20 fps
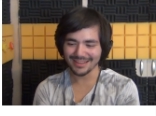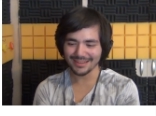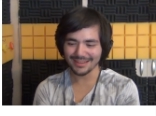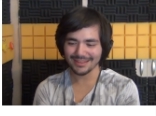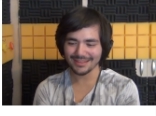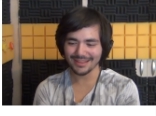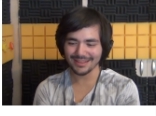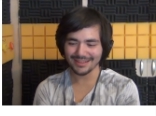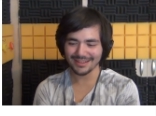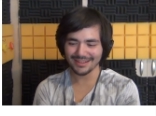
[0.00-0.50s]

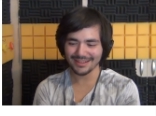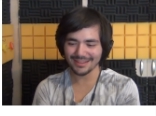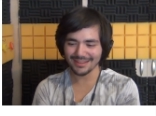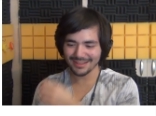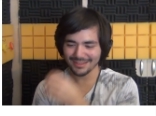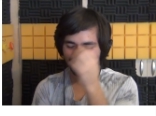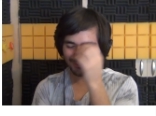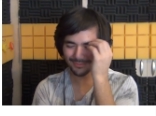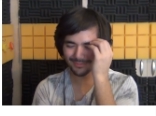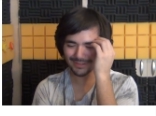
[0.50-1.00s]
And then
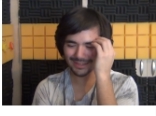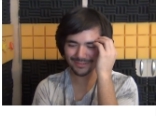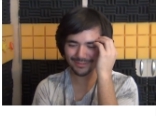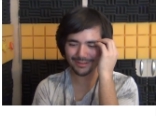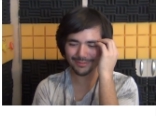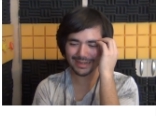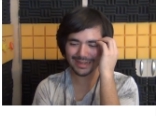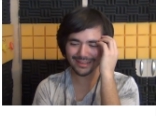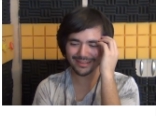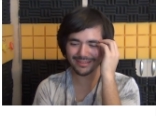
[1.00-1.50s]

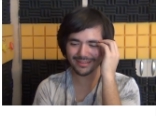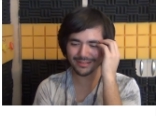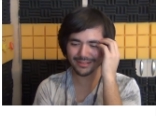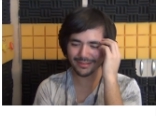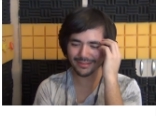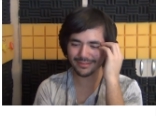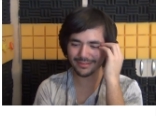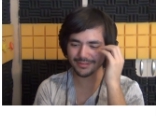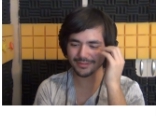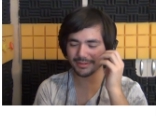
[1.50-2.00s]
when I say
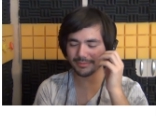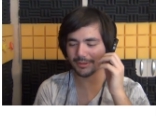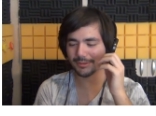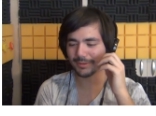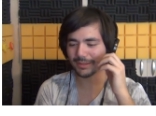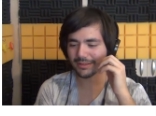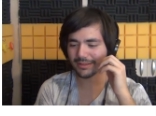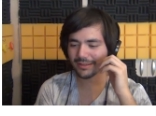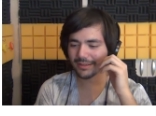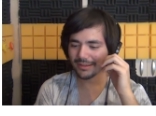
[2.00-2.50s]
this is a dream, I'm
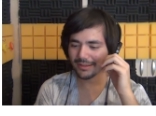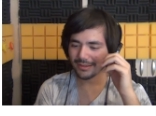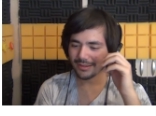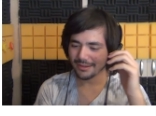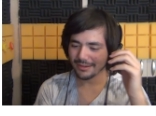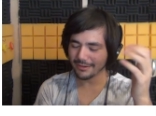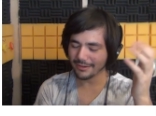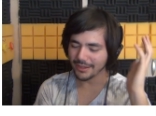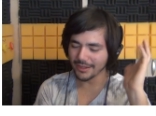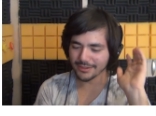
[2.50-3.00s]
like,
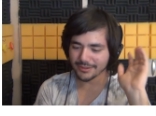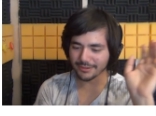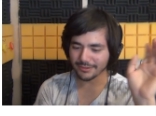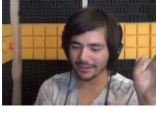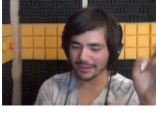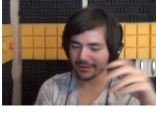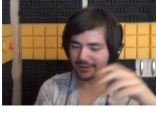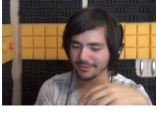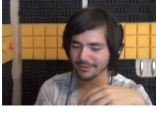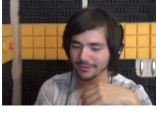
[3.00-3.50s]
all right, cool.
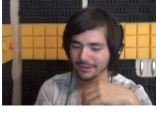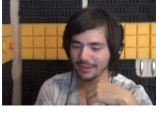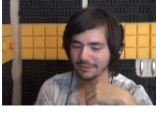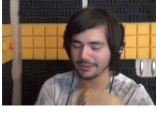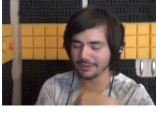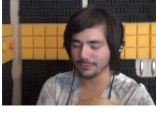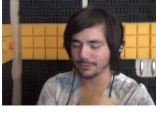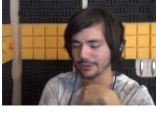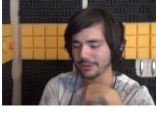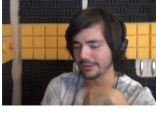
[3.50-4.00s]
I just don't have
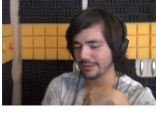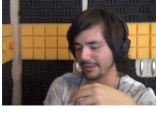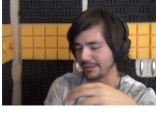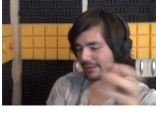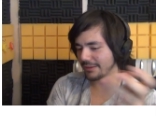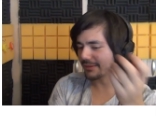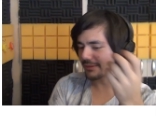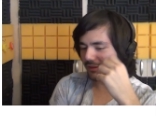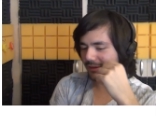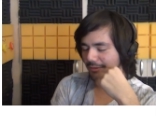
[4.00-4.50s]
to worry. Let's
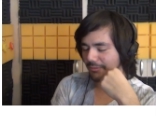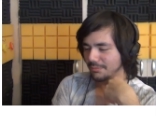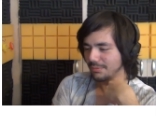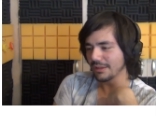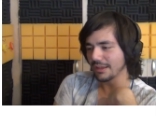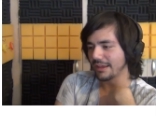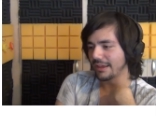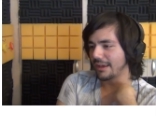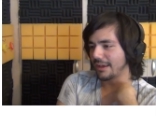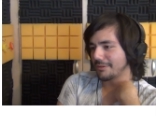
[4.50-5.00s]
just let it
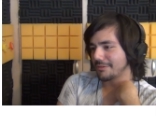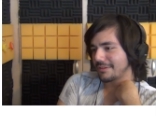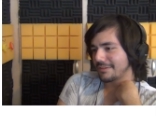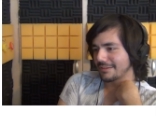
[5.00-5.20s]
play out.